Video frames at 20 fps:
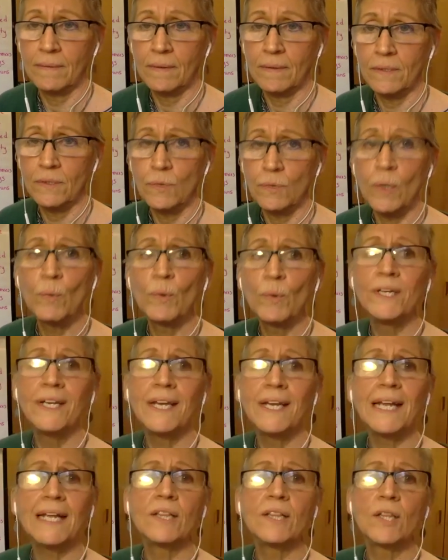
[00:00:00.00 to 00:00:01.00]
So we would
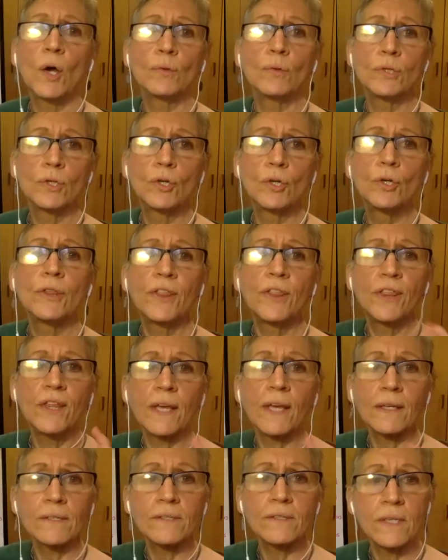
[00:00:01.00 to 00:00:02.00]
need those good
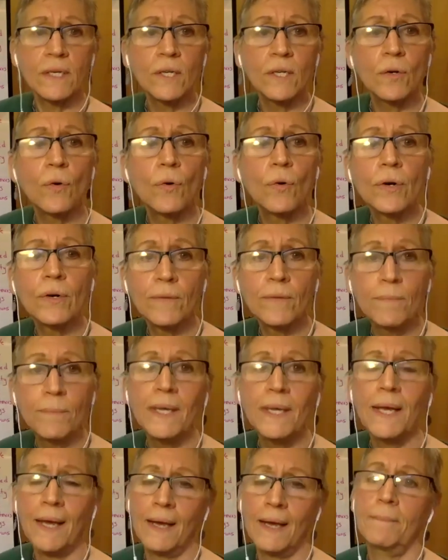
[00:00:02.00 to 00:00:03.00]
things in order to be
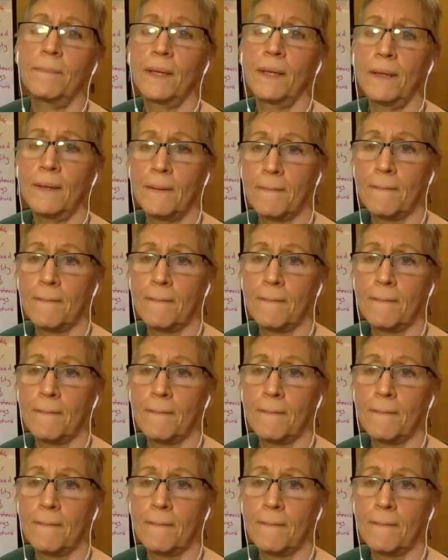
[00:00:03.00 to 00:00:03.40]
happy.